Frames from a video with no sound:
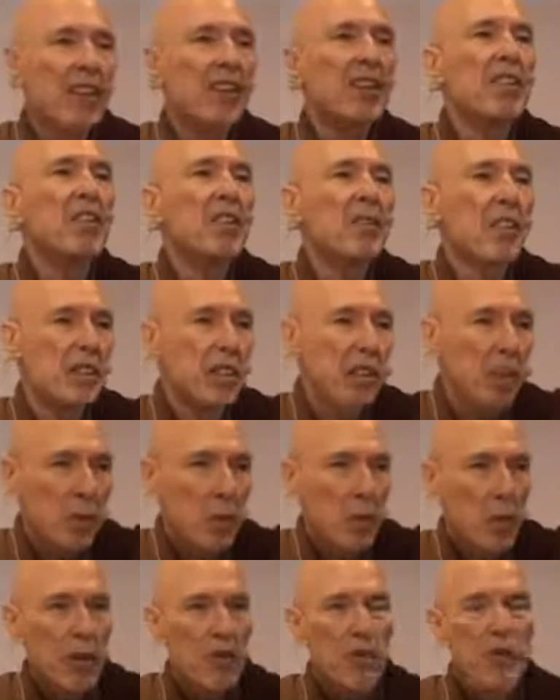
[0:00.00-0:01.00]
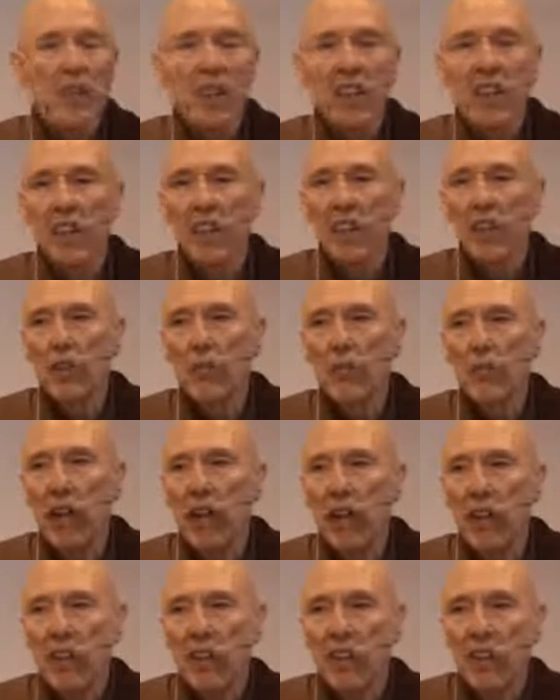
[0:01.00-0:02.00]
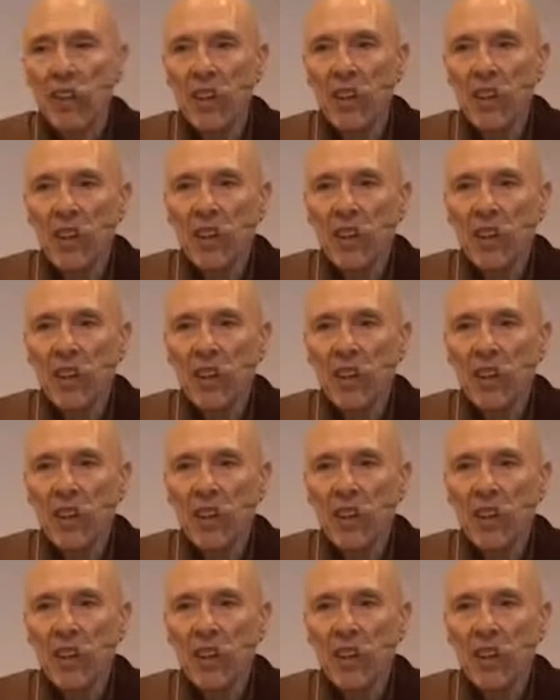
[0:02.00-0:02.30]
you can go off to that other man.